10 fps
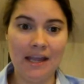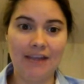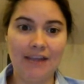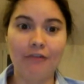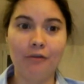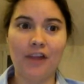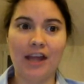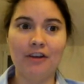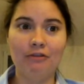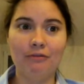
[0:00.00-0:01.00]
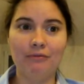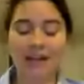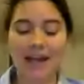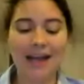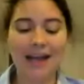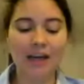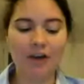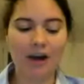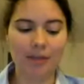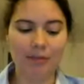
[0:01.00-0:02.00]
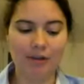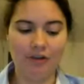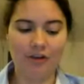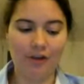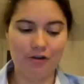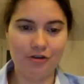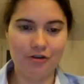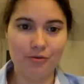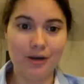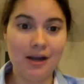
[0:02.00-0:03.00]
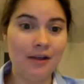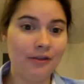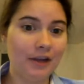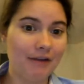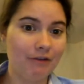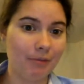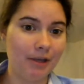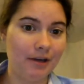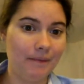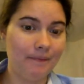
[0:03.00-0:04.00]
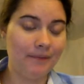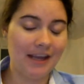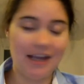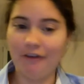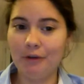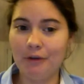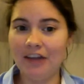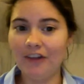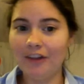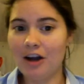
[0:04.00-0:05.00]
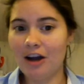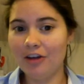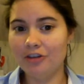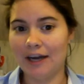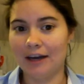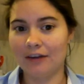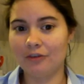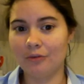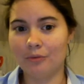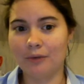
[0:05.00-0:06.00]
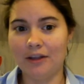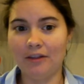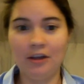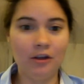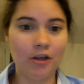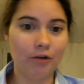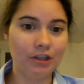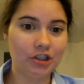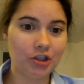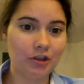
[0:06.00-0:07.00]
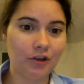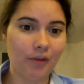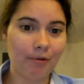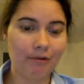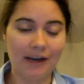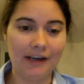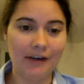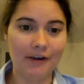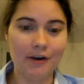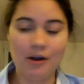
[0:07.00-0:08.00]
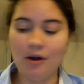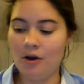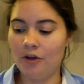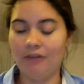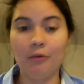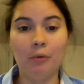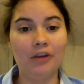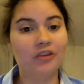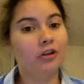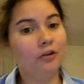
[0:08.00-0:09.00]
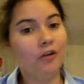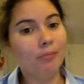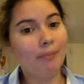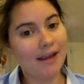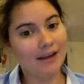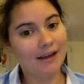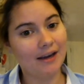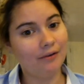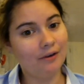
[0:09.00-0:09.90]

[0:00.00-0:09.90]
If you send any documents to the government, if you cancel a contract with your insurance provider, if you want to close your bank account,